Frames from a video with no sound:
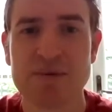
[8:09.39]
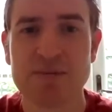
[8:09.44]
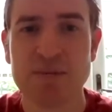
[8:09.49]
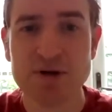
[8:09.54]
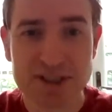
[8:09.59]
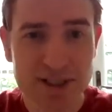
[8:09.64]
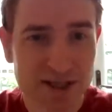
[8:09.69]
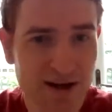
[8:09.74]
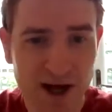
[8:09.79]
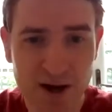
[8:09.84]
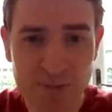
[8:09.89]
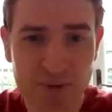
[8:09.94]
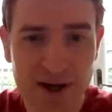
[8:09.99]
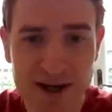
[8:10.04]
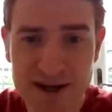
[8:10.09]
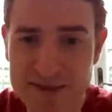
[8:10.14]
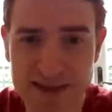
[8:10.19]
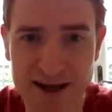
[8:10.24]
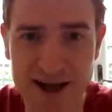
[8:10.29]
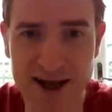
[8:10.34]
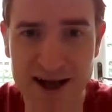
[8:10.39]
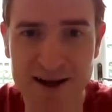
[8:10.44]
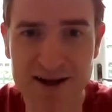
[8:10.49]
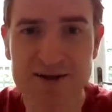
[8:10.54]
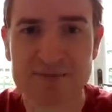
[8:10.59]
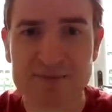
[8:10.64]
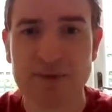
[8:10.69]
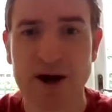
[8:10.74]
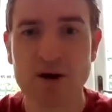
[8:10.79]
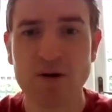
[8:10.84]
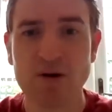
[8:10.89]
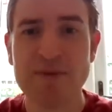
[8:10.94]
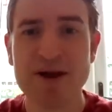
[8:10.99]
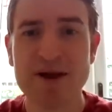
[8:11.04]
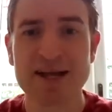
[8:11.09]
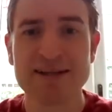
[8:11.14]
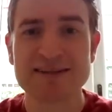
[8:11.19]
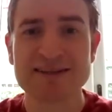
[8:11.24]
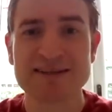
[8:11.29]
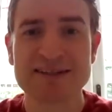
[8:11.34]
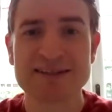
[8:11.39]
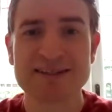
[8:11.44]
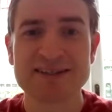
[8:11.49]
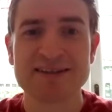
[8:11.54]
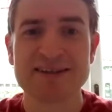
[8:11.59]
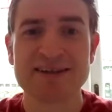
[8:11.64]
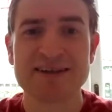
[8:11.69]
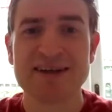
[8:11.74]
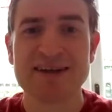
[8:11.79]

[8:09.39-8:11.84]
Put a couple in there by all means,